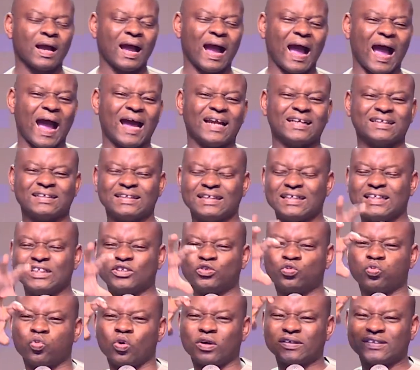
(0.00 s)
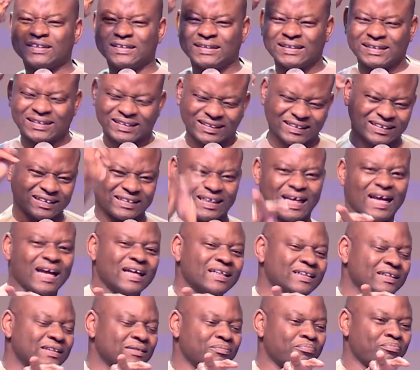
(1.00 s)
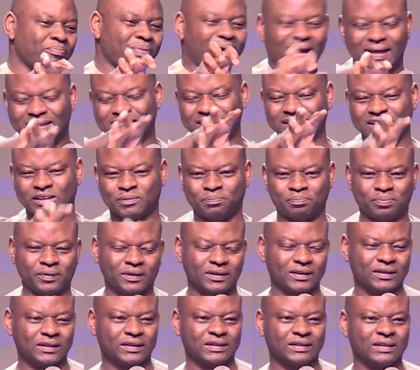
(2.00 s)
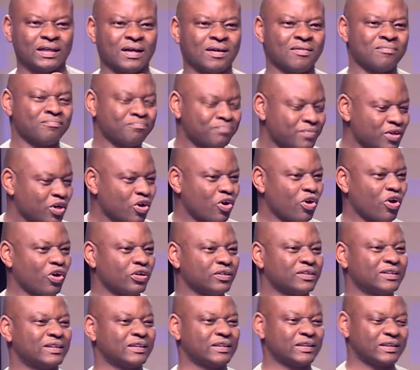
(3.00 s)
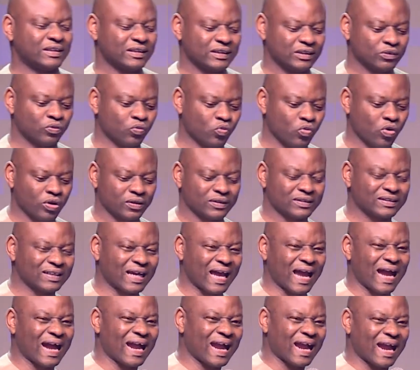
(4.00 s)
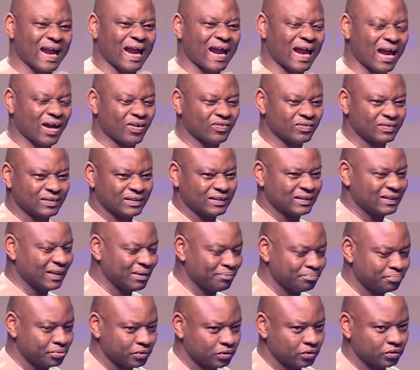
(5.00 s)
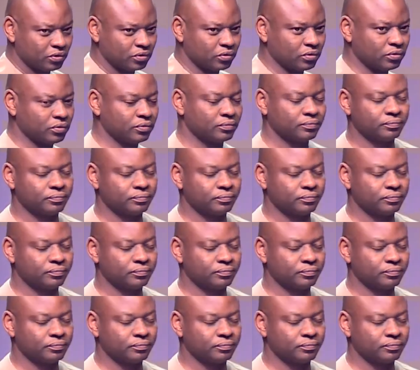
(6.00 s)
And it was discerned by the Spirit because she was accountable.